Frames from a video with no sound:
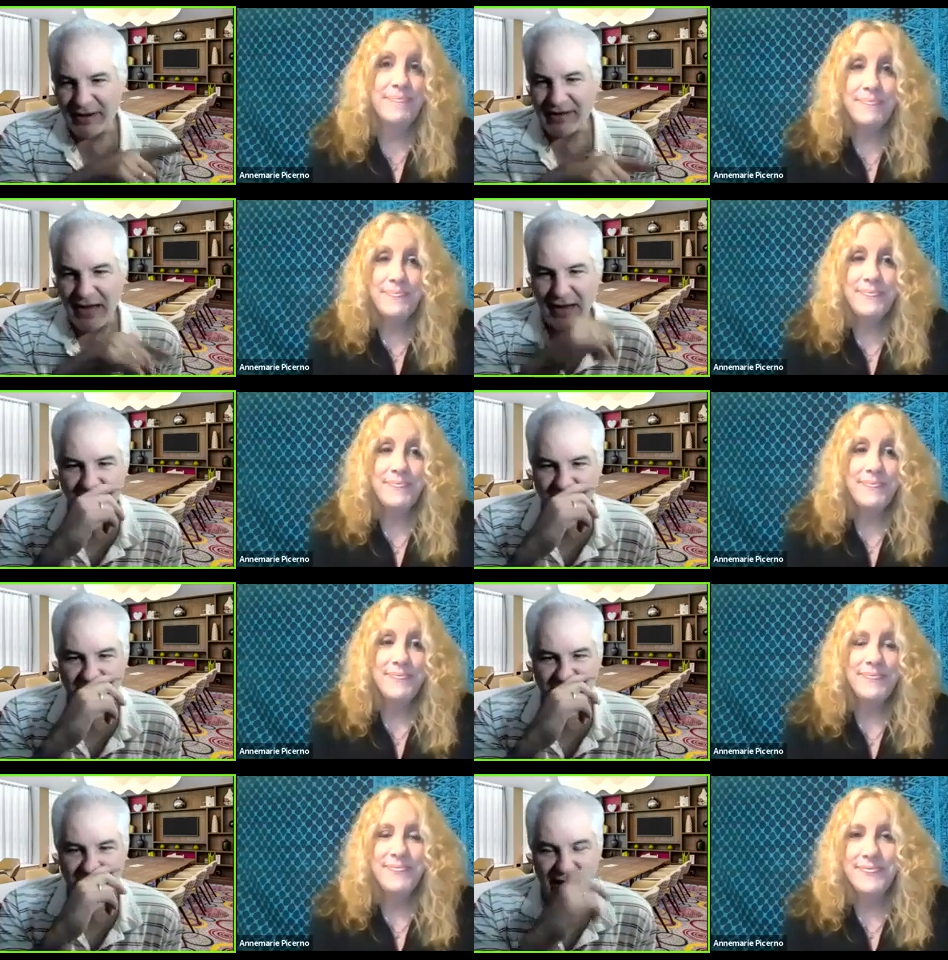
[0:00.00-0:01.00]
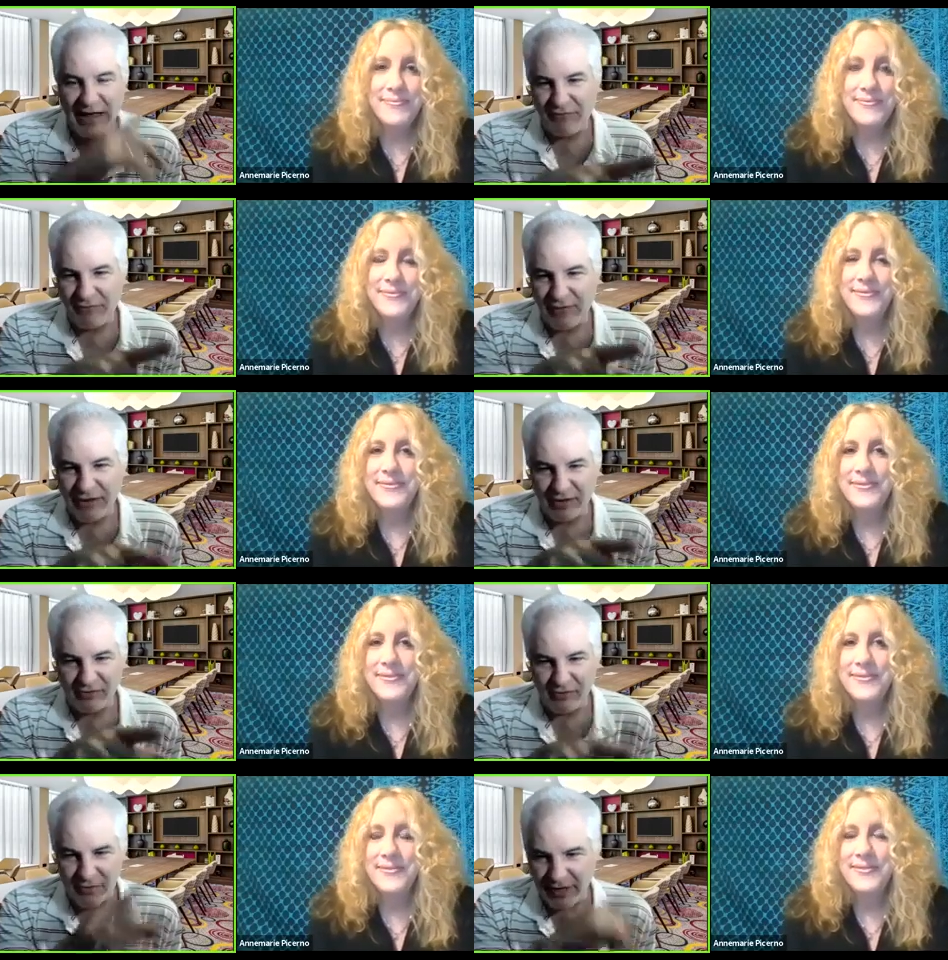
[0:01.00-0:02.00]
Speaker 1: dollar store, and I have a friend that used to
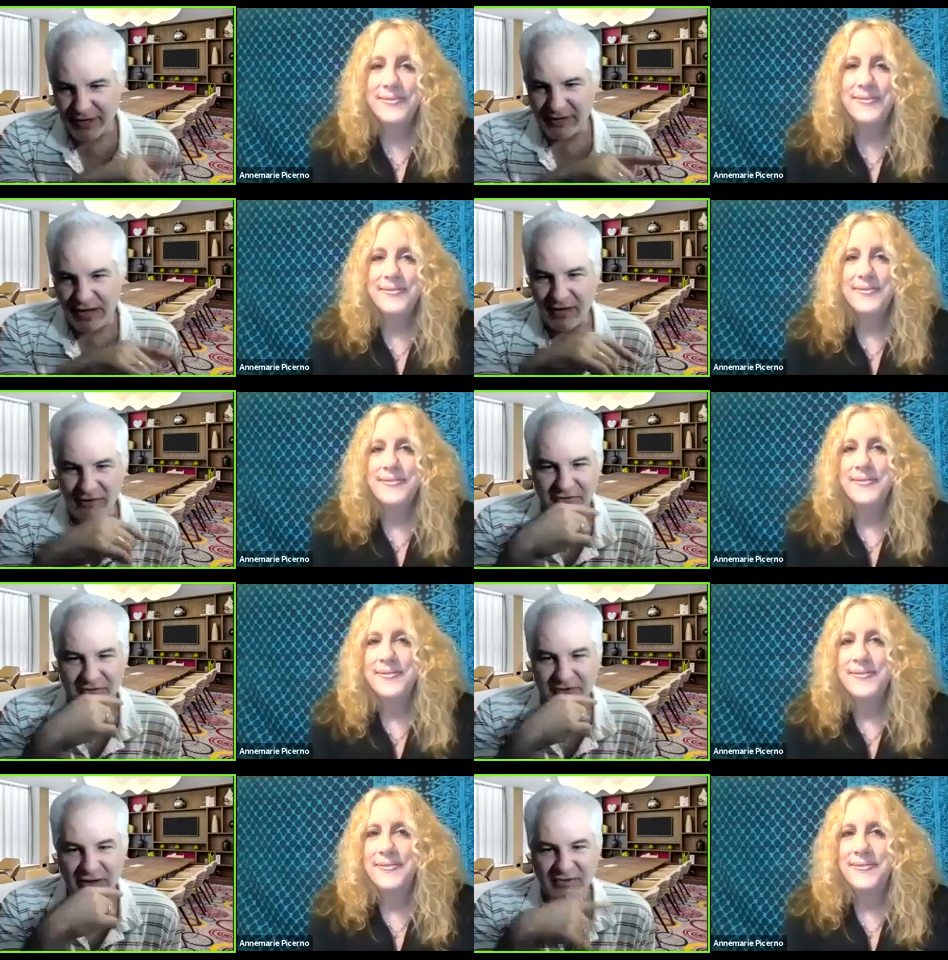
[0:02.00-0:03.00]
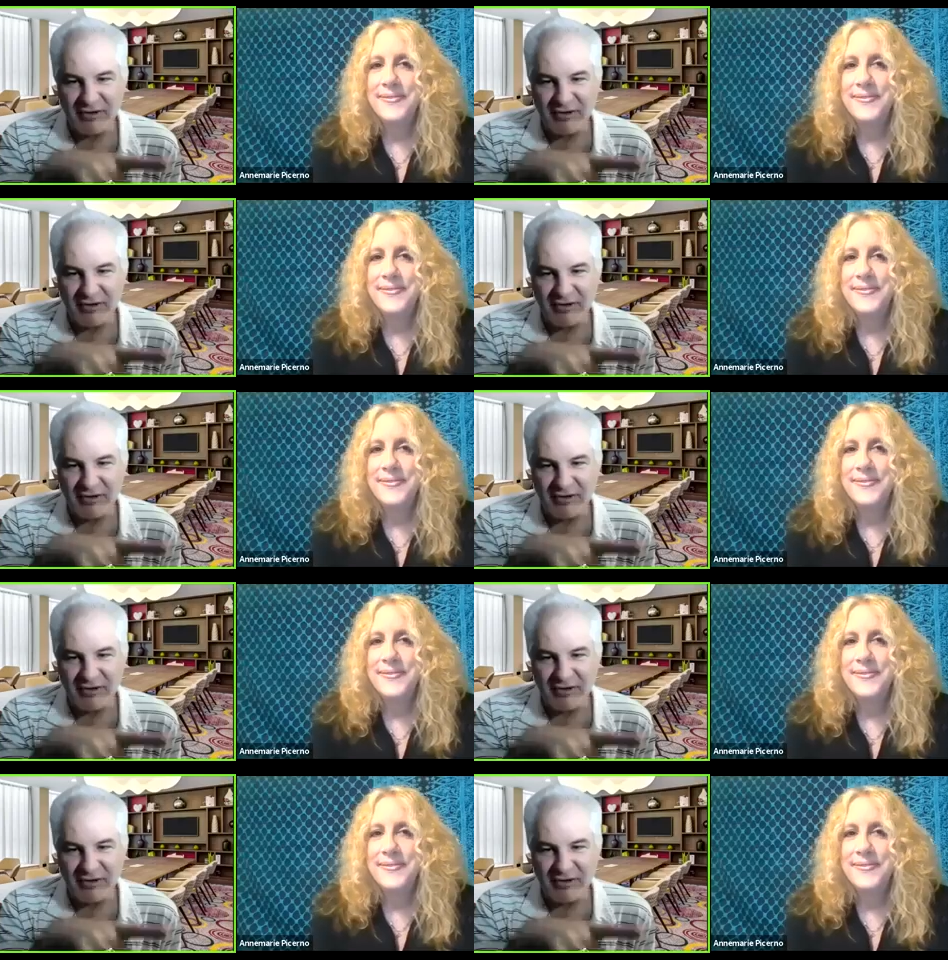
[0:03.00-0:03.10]
work at a dollar store, and he used to